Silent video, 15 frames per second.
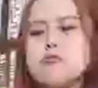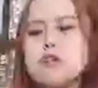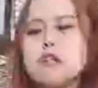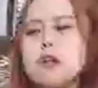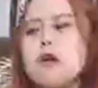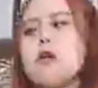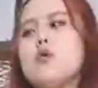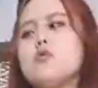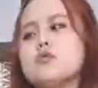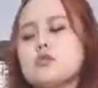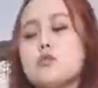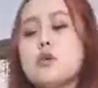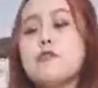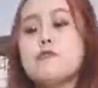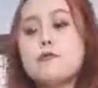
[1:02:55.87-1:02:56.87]
really
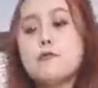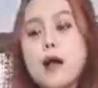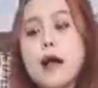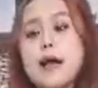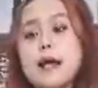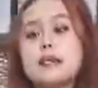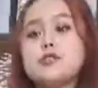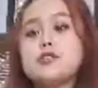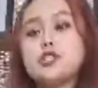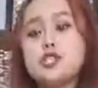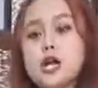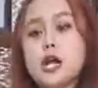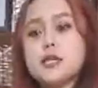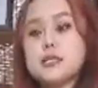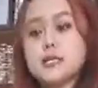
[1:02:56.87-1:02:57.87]
old. We fry it
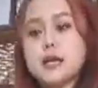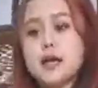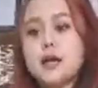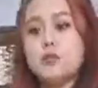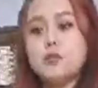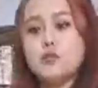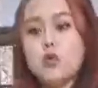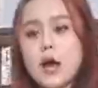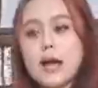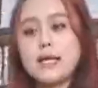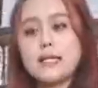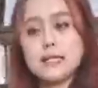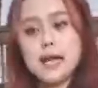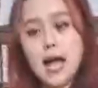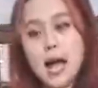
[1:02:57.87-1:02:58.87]
just in
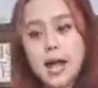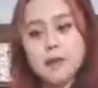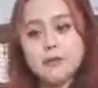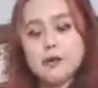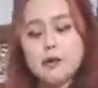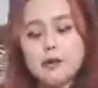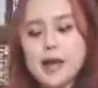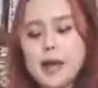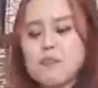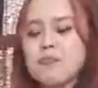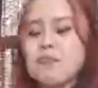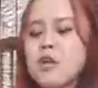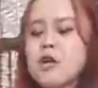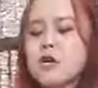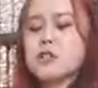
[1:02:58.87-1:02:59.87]
right time, okay?
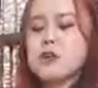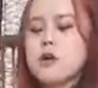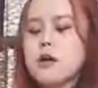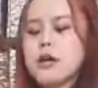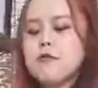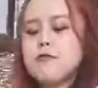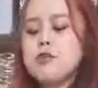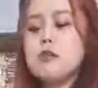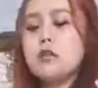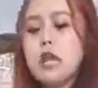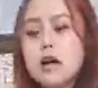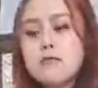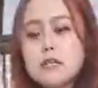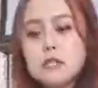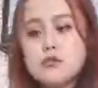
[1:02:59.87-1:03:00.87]
So if you
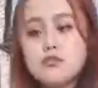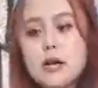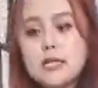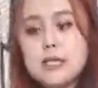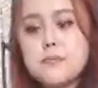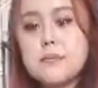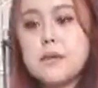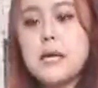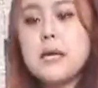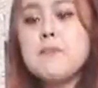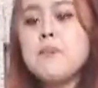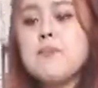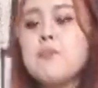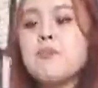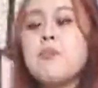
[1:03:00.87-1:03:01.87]
love this recipe,
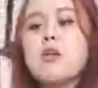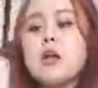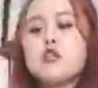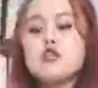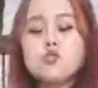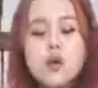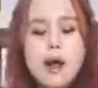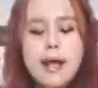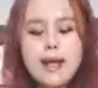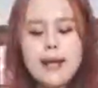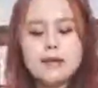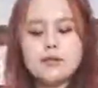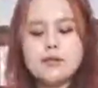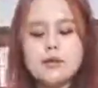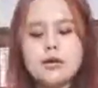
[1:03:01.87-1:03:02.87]

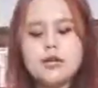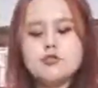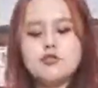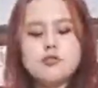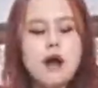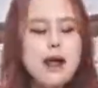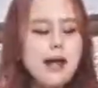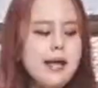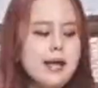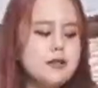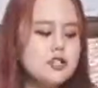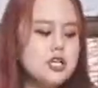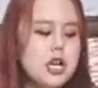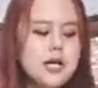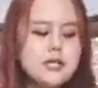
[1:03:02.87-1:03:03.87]
try it, okay? Try
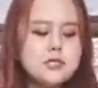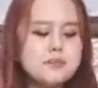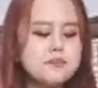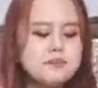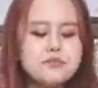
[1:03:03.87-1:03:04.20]
it. Just